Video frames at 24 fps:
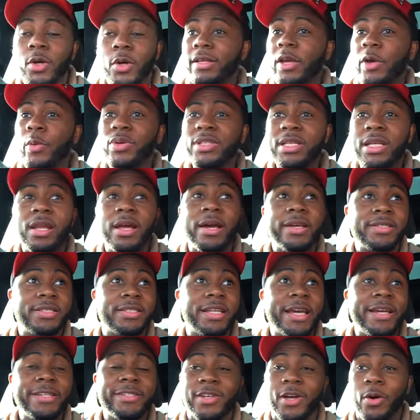So it was a nice
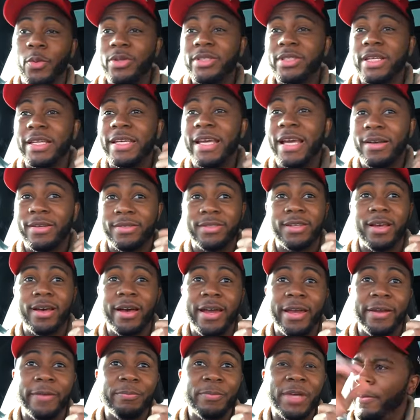day, so I was gonna eat
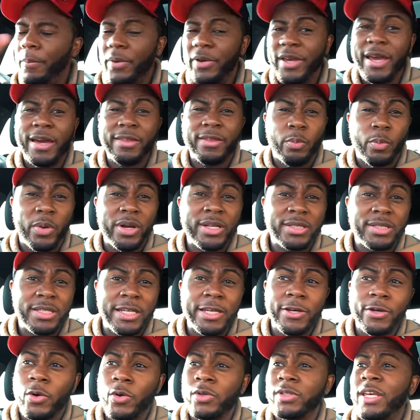outside. But yeah, then when the
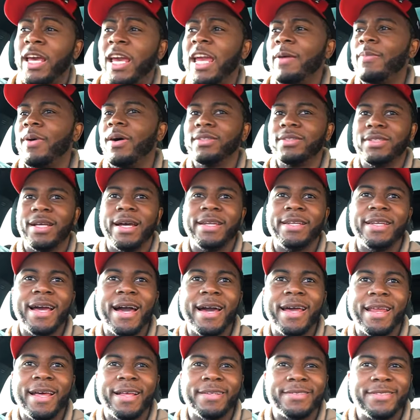seagulls came, I was like,
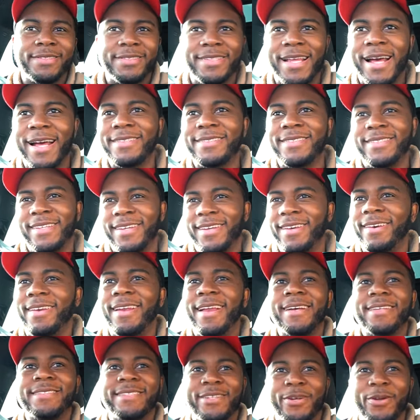nah, that's
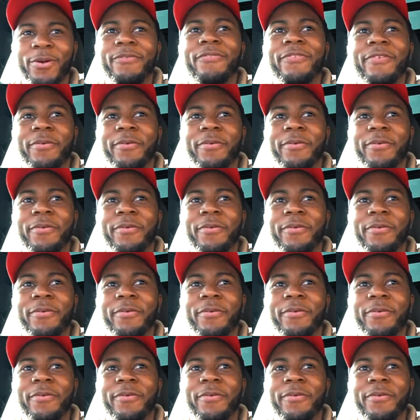enough.